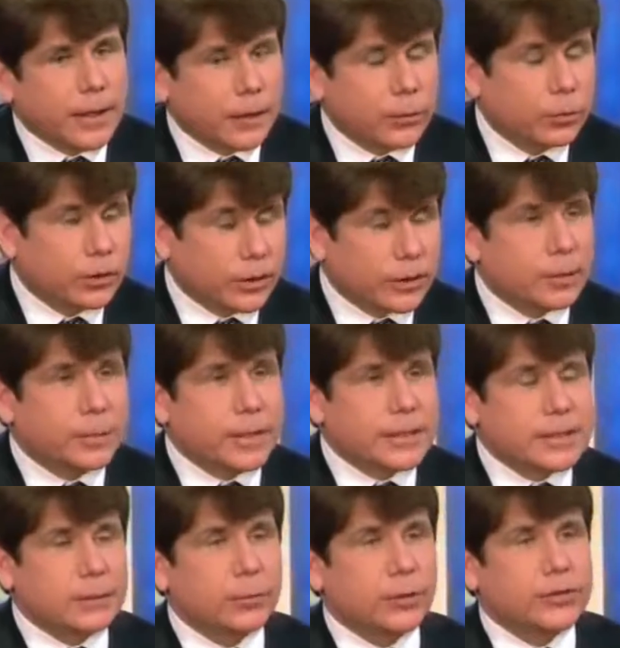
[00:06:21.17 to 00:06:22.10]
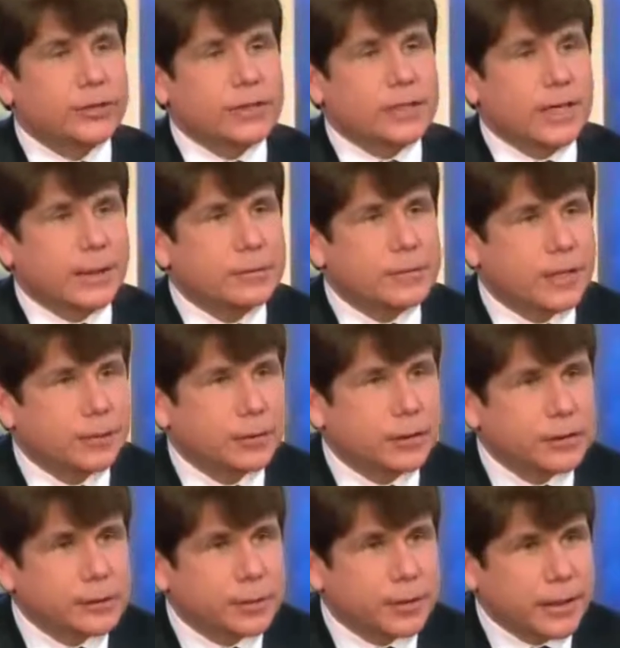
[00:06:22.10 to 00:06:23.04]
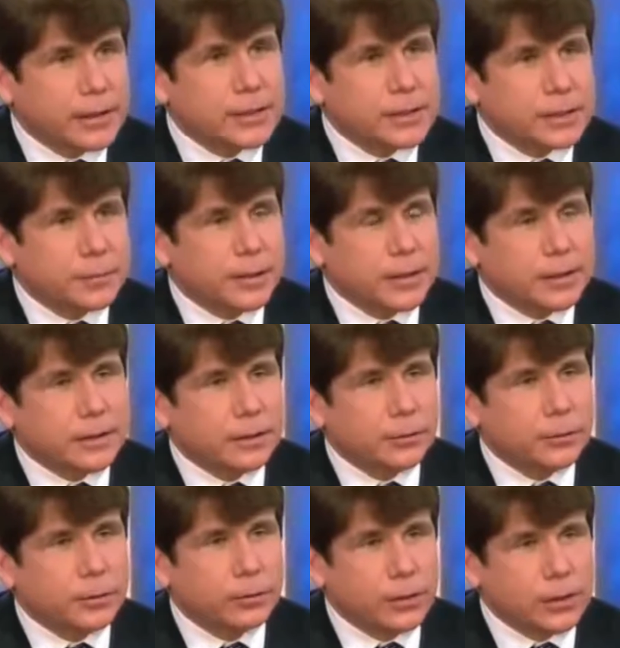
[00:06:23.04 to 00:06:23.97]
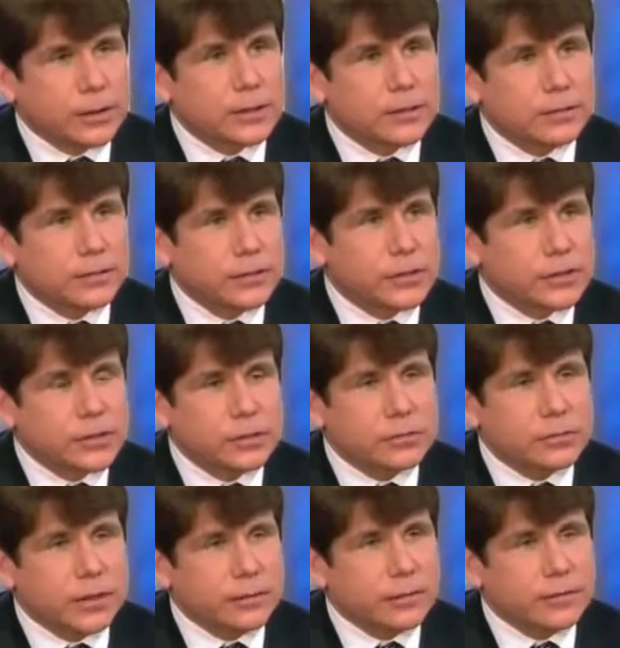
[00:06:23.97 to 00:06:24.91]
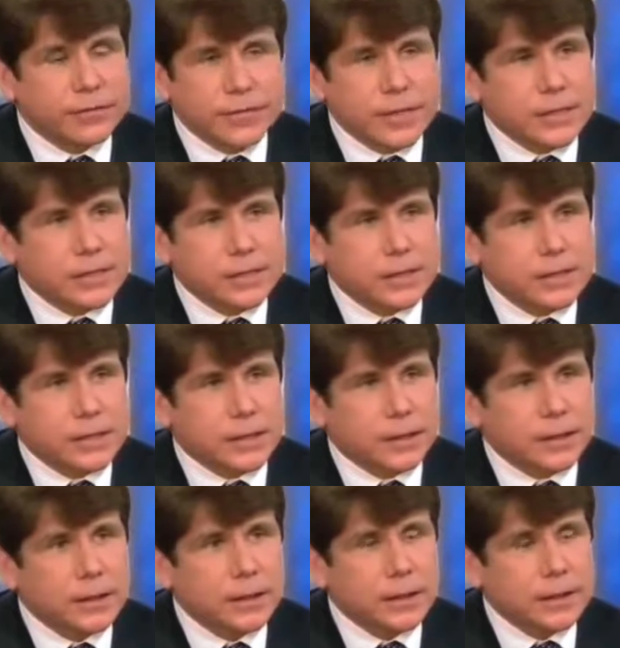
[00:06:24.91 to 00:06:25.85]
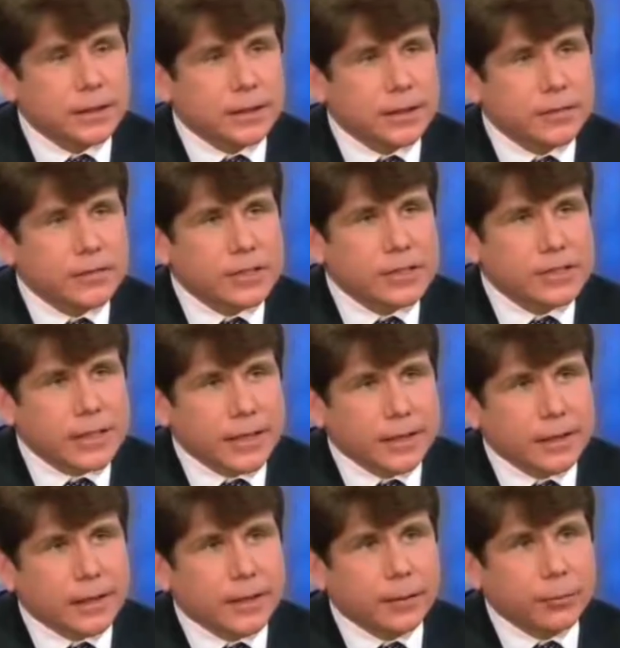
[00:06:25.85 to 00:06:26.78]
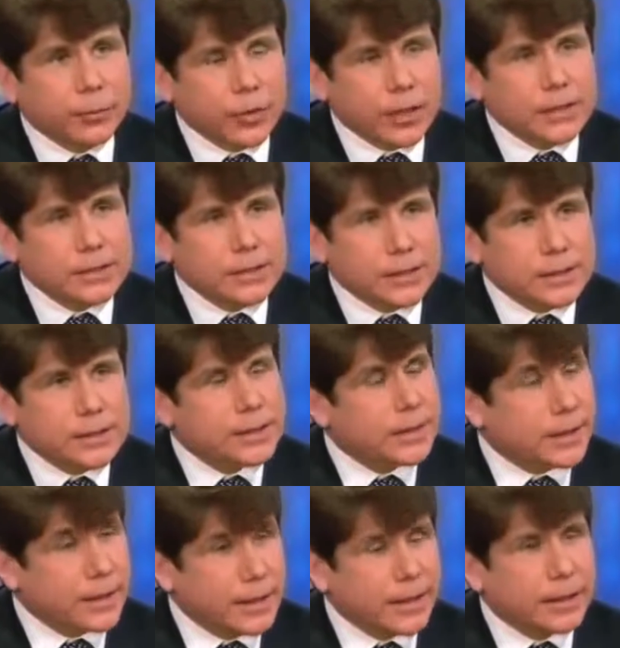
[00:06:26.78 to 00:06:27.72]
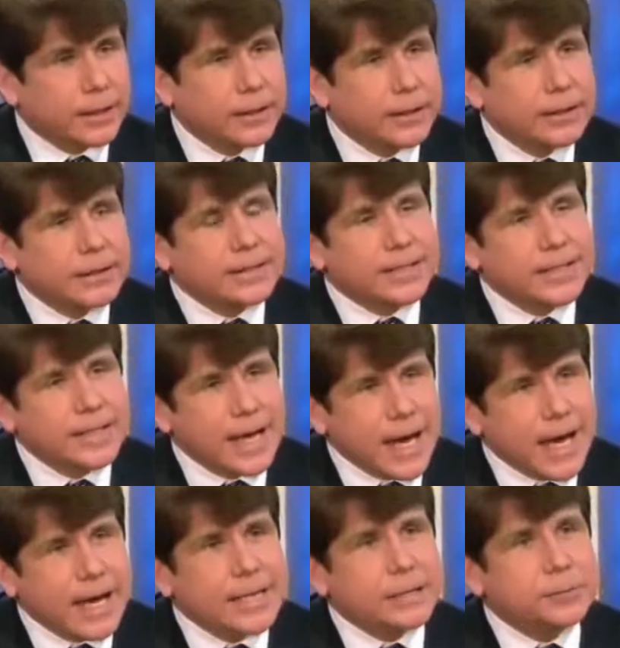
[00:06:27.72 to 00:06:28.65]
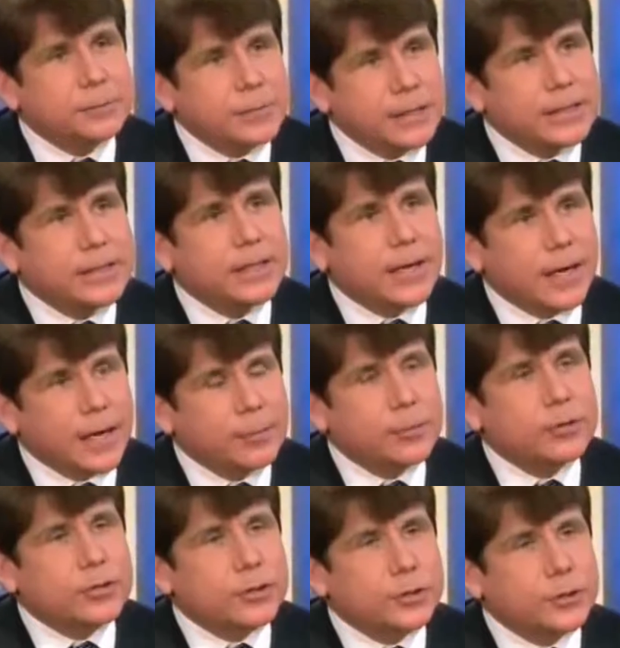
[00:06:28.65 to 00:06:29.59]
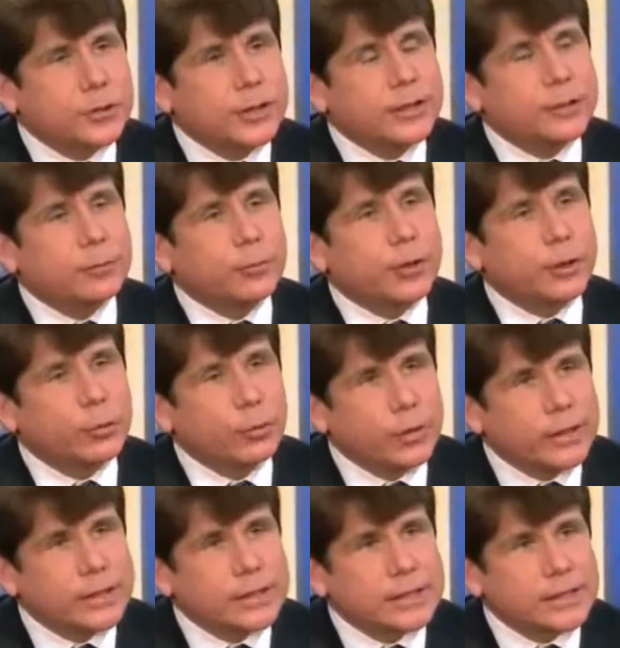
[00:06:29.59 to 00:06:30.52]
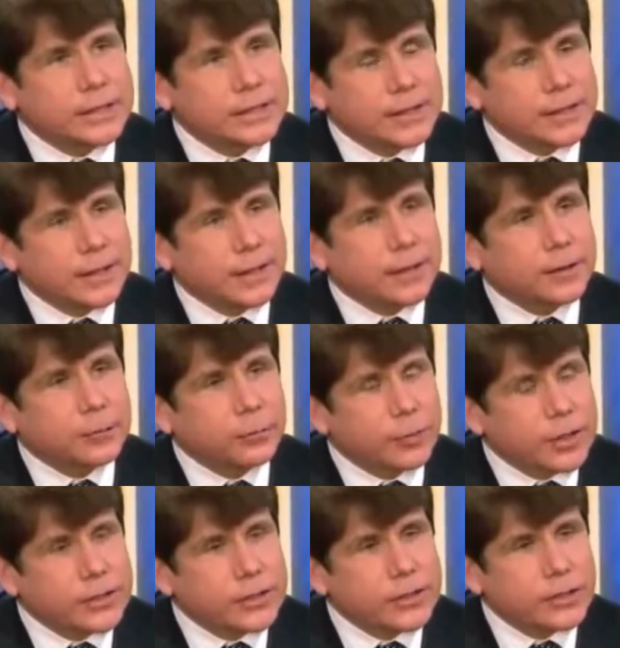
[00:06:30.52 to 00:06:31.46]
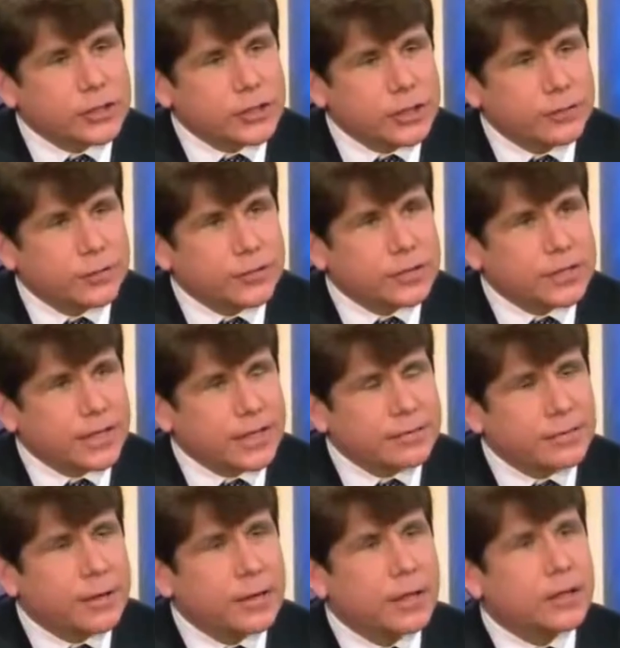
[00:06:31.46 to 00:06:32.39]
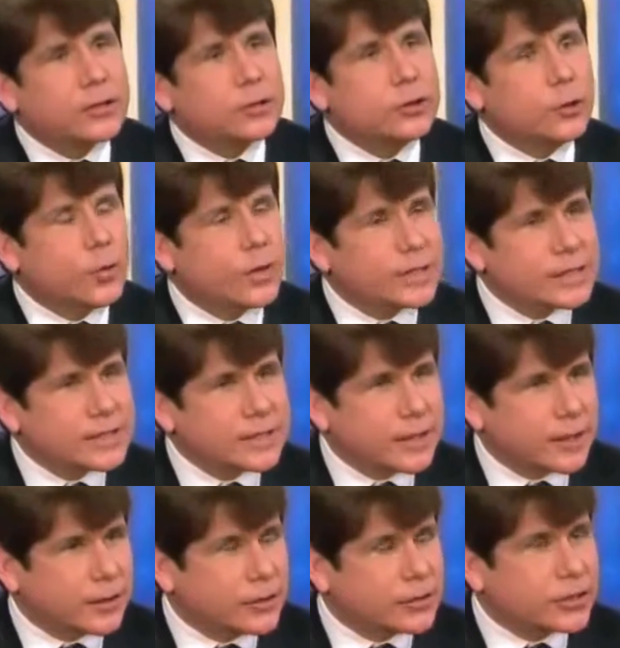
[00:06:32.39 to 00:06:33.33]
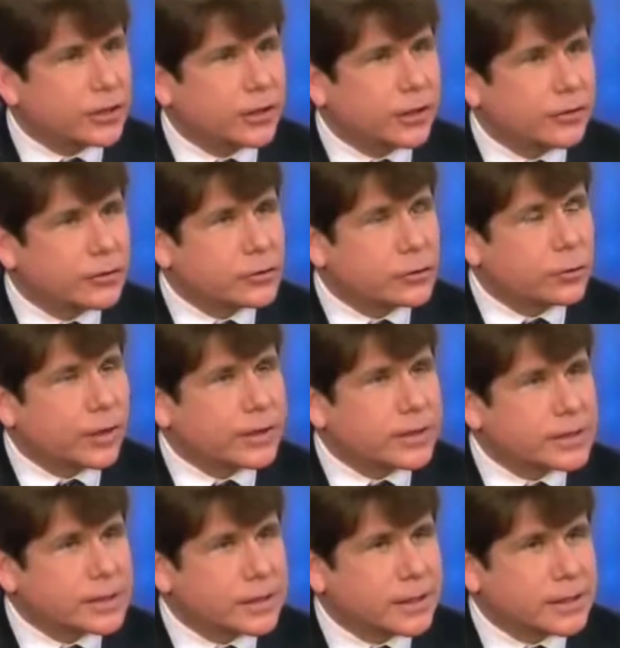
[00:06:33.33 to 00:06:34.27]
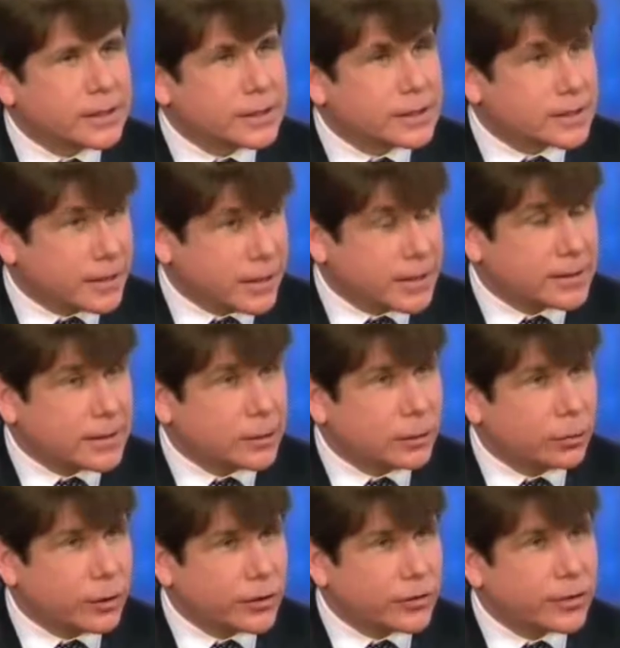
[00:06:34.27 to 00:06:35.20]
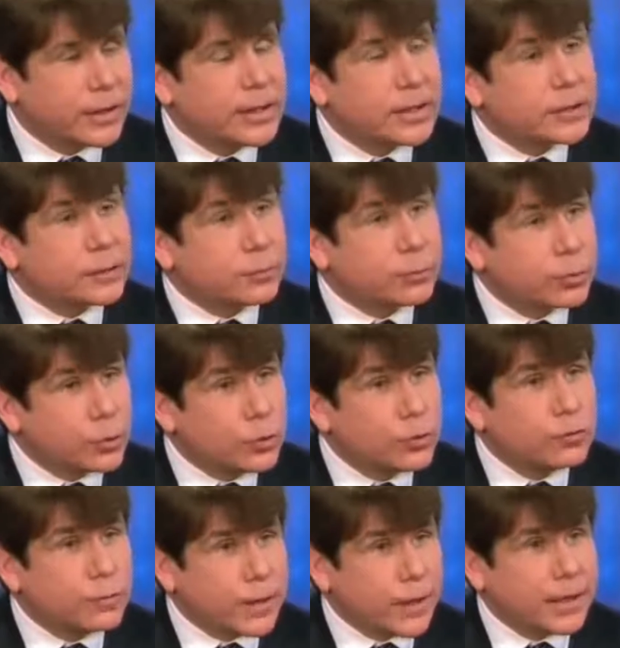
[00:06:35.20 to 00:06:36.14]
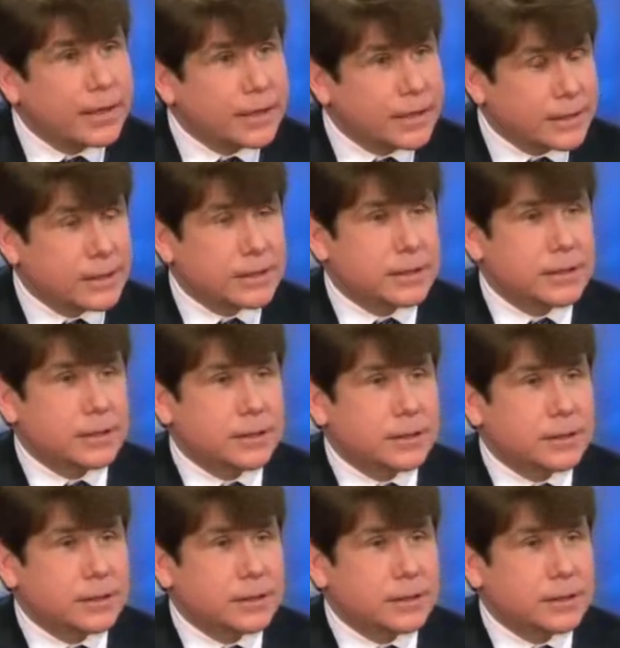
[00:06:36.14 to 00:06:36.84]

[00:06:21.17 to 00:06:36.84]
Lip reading: Well, it depends on what their timetable is, but I suspect it'll be relatively soon. The fix is in. They've decided on a process that, again, denies me the opportunity to bring witnesses in, like the President's Chief of Staff, U.S. senators, and others who I discussed the Senate seat with, to prove my innocence.